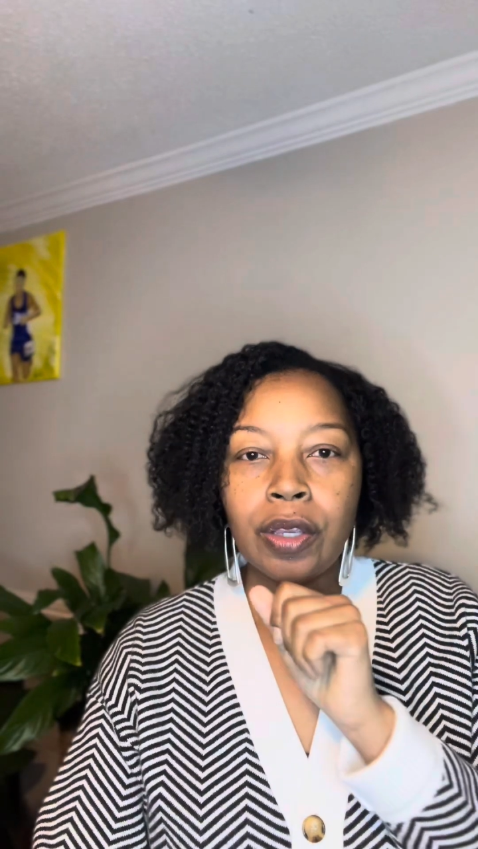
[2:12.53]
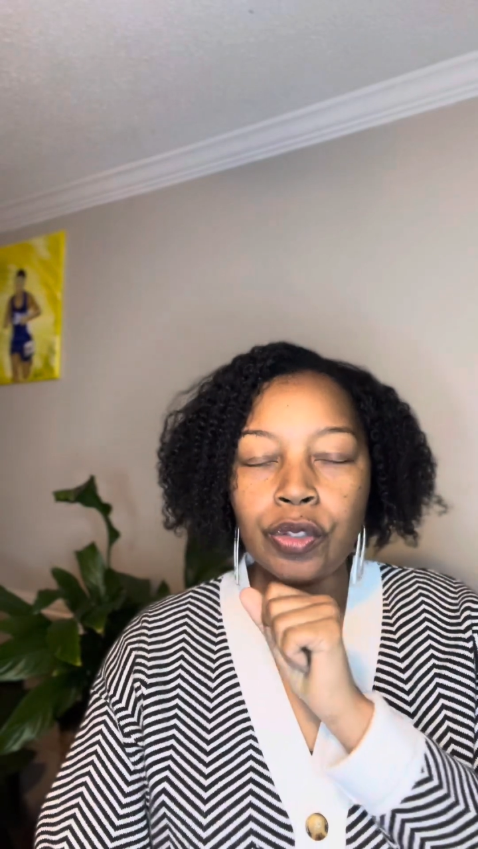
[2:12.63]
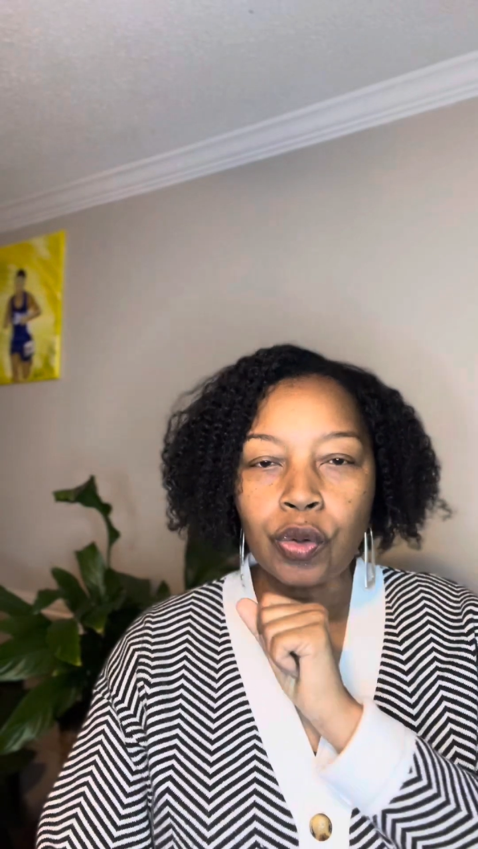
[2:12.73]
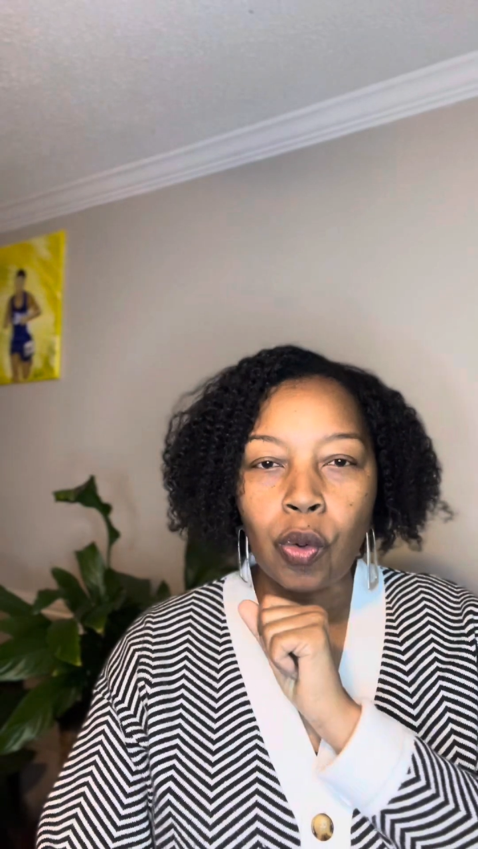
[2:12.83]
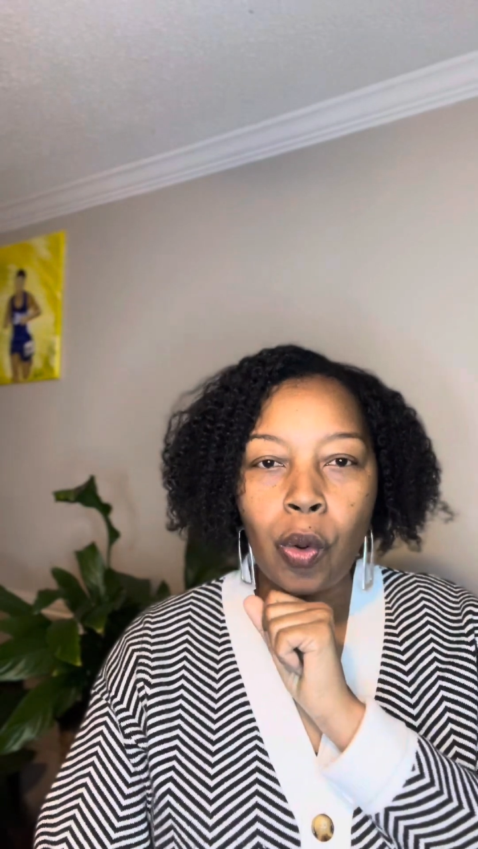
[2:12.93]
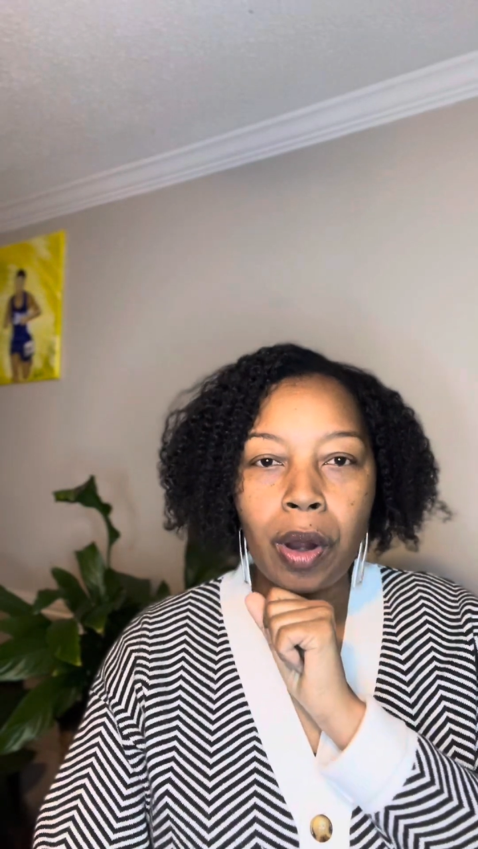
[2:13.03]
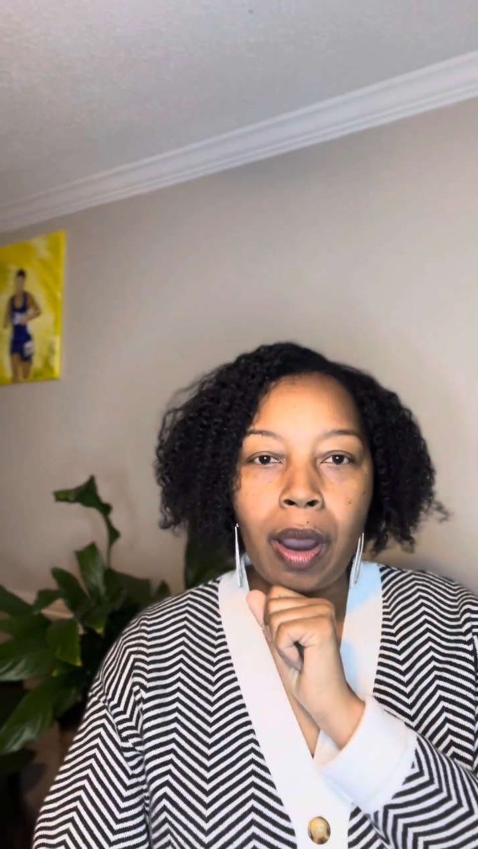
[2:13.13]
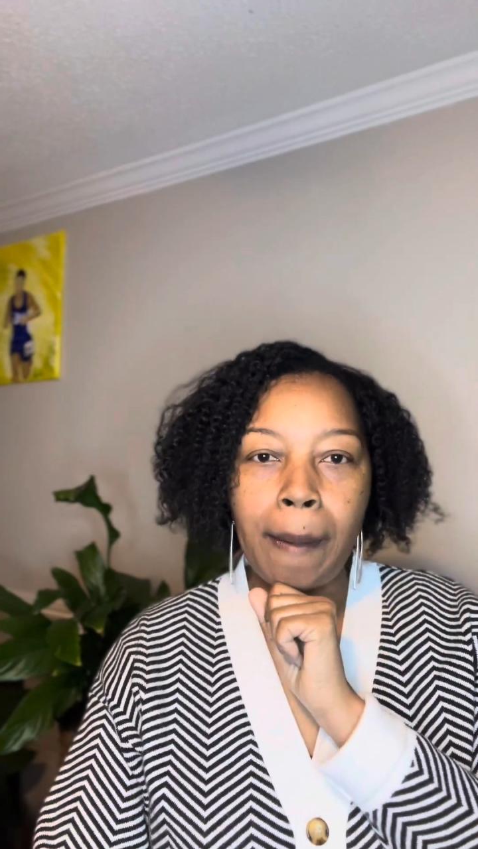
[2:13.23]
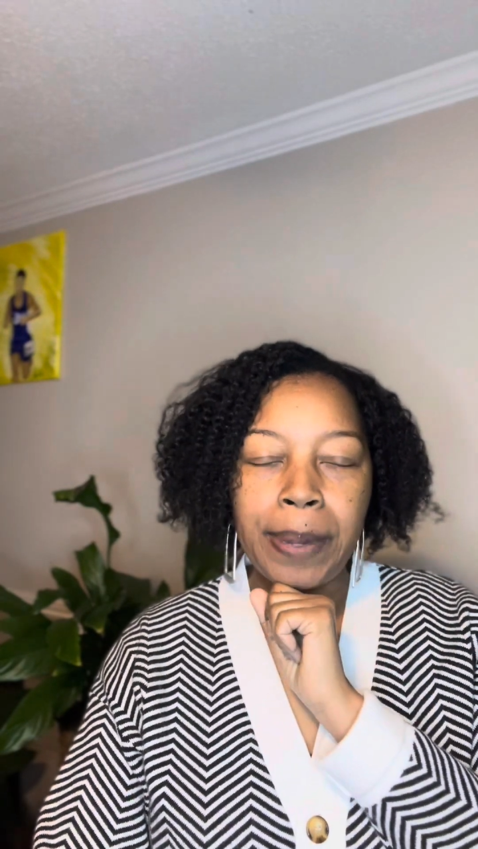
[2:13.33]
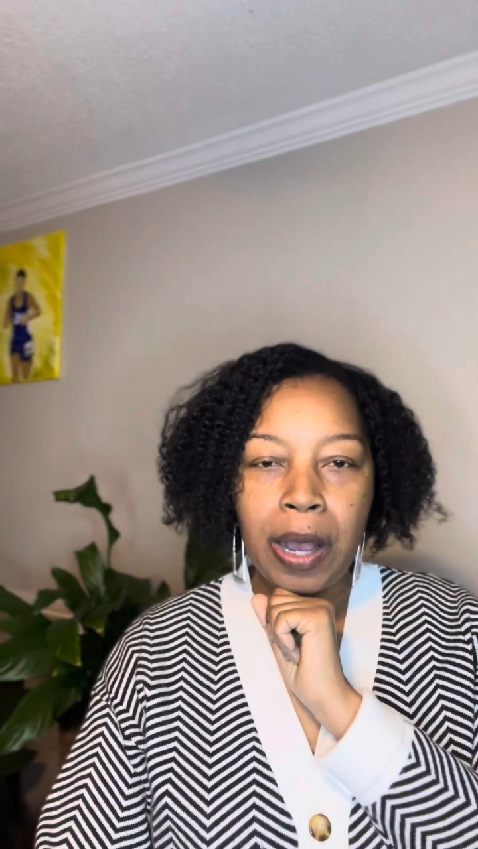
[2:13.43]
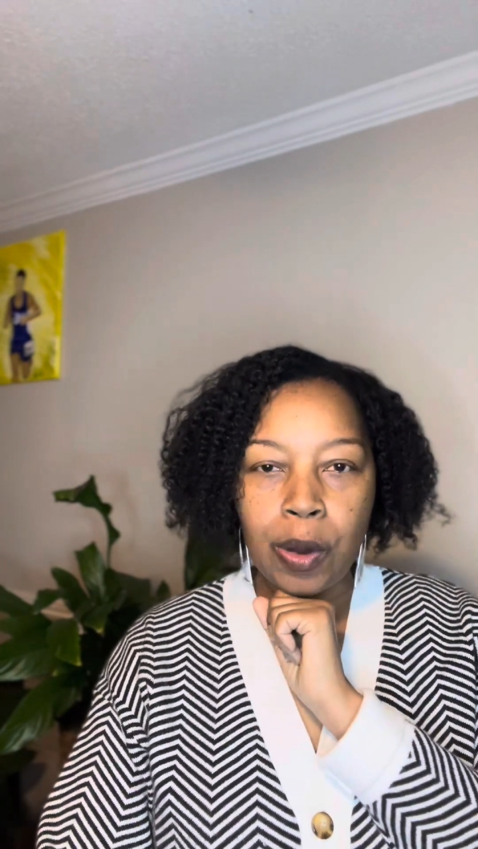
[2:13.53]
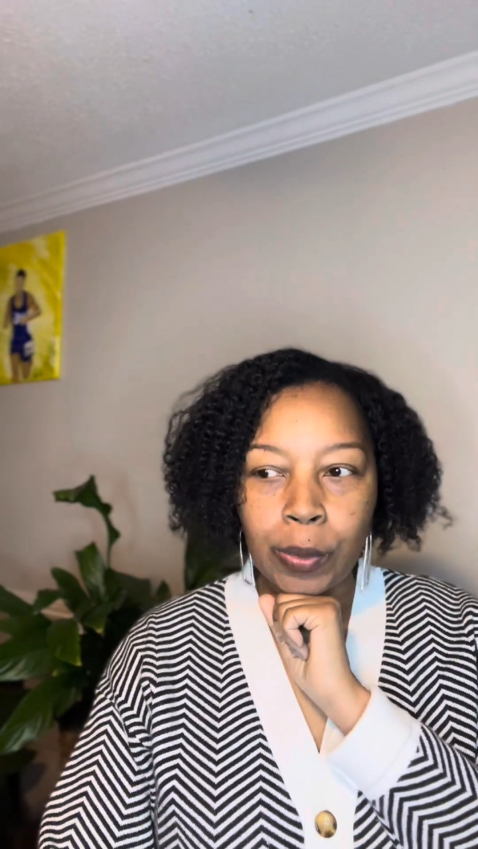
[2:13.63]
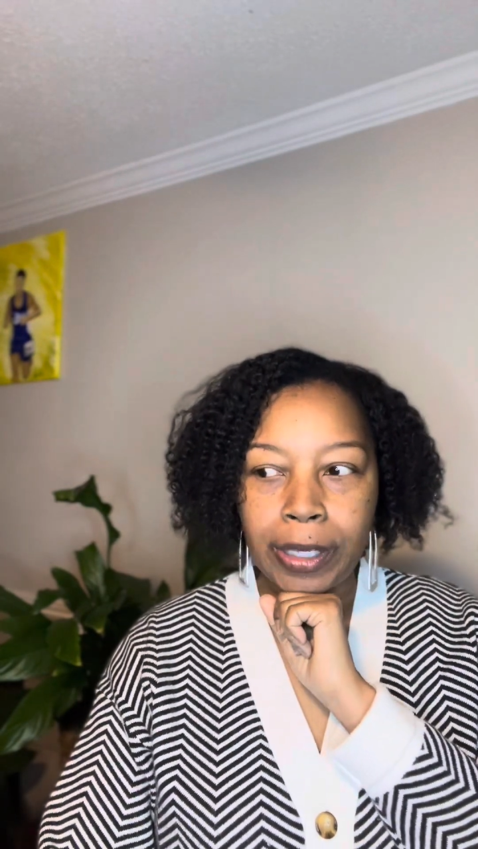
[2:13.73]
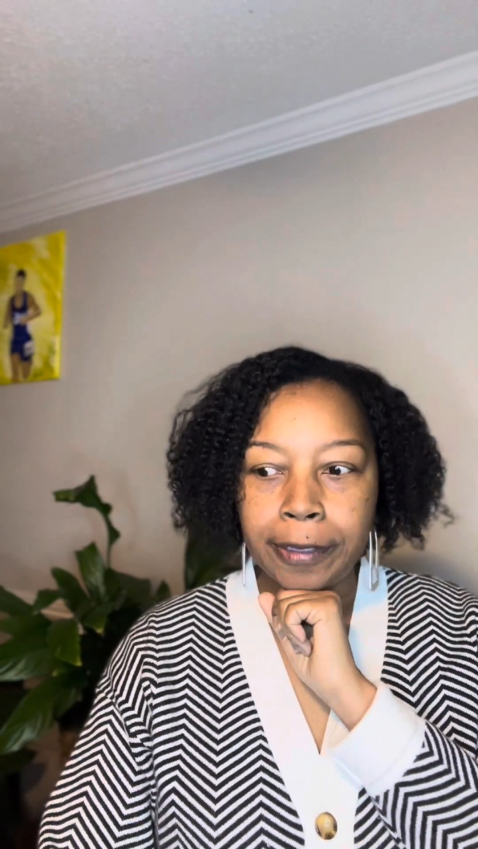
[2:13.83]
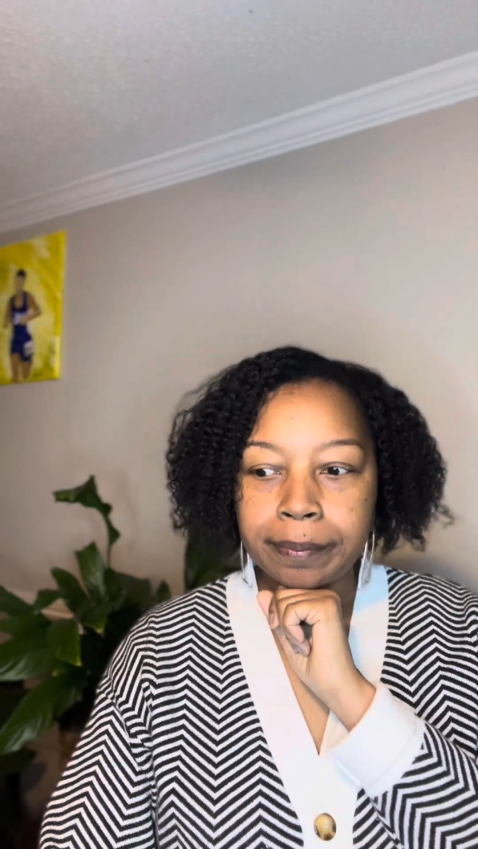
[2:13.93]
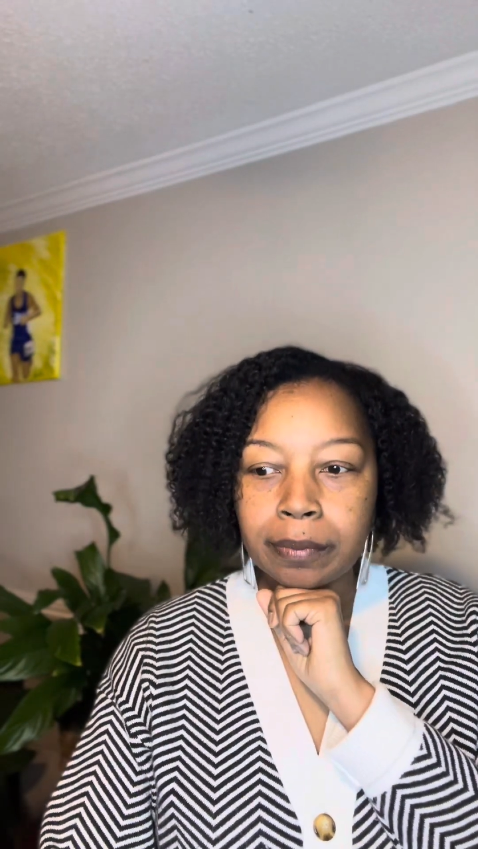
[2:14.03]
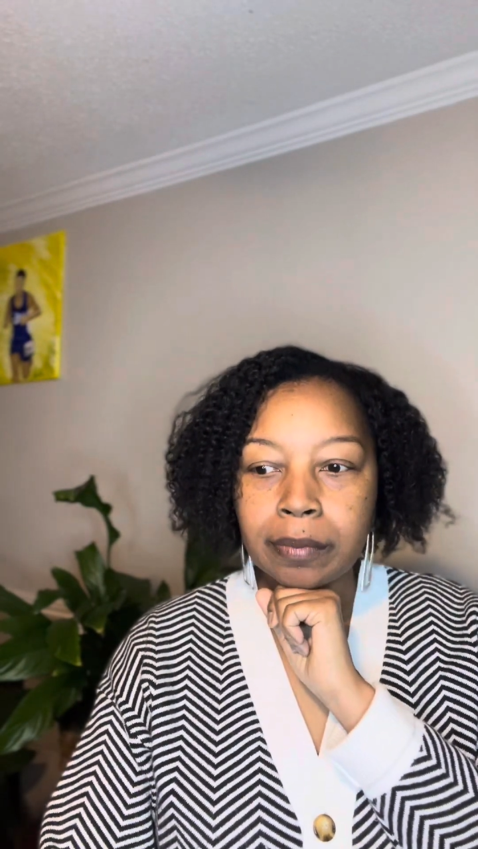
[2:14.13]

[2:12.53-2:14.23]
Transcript: your opponent.